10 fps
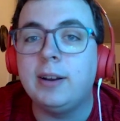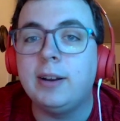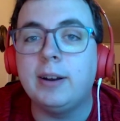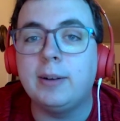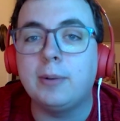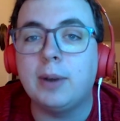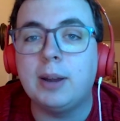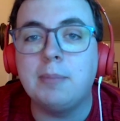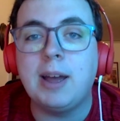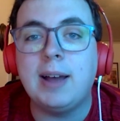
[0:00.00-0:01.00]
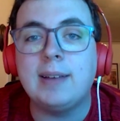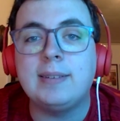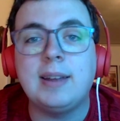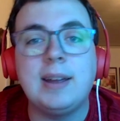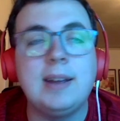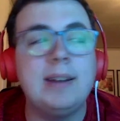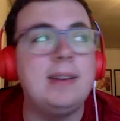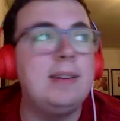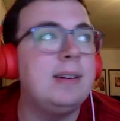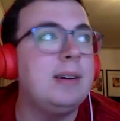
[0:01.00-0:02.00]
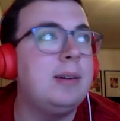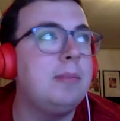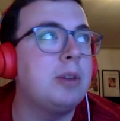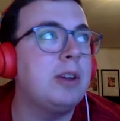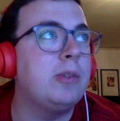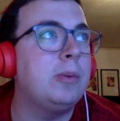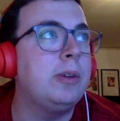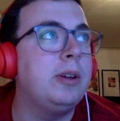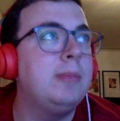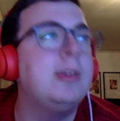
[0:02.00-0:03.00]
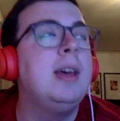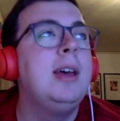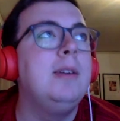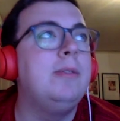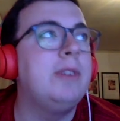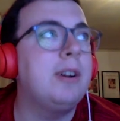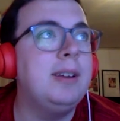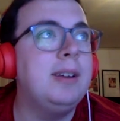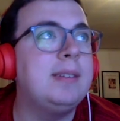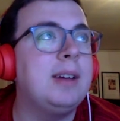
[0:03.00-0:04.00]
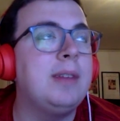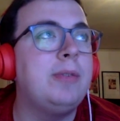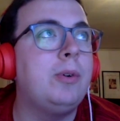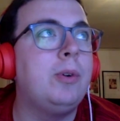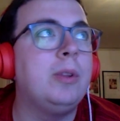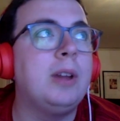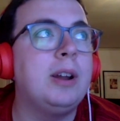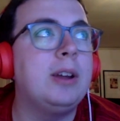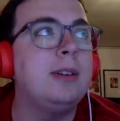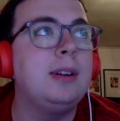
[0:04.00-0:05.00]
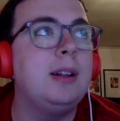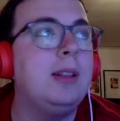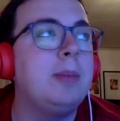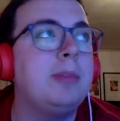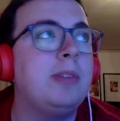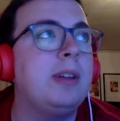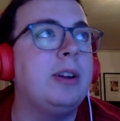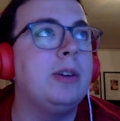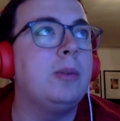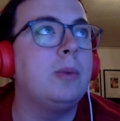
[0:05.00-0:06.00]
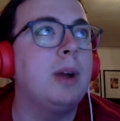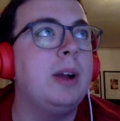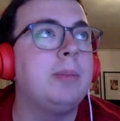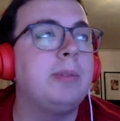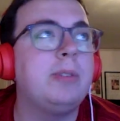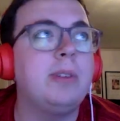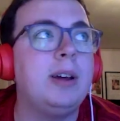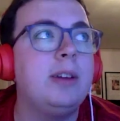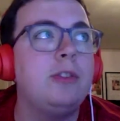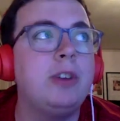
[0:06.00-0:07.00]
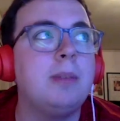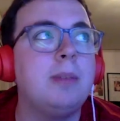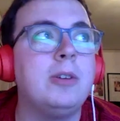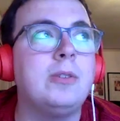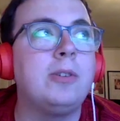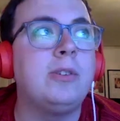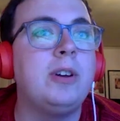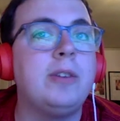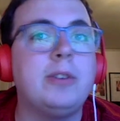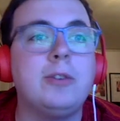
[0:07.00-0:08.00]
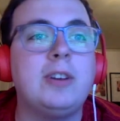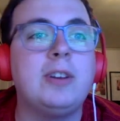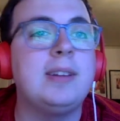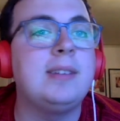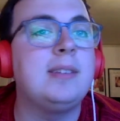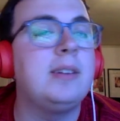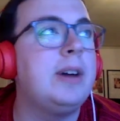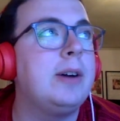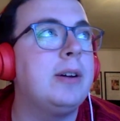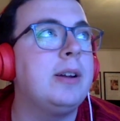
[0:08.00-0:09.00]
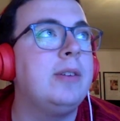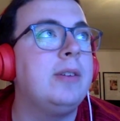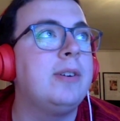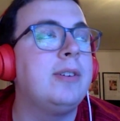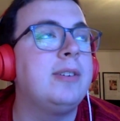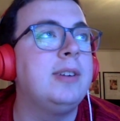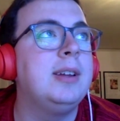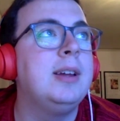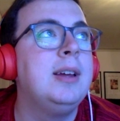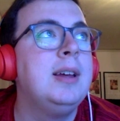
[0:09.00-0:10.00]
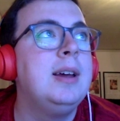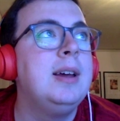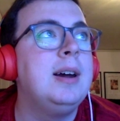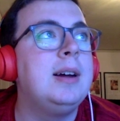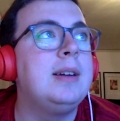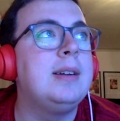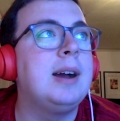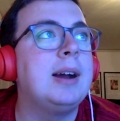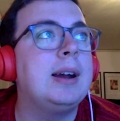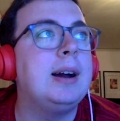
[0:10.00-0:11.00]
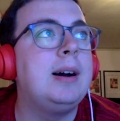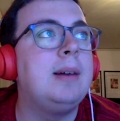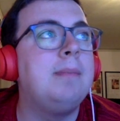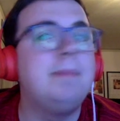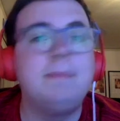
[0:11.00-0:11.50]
uh, Rienk Mast and um, Brice Williams. Very insightful, a lot of good clips, a lot of good write ups. Uh, Jacob knows his stuff. Go check that stuff out on Hail Varsity uh, dot com.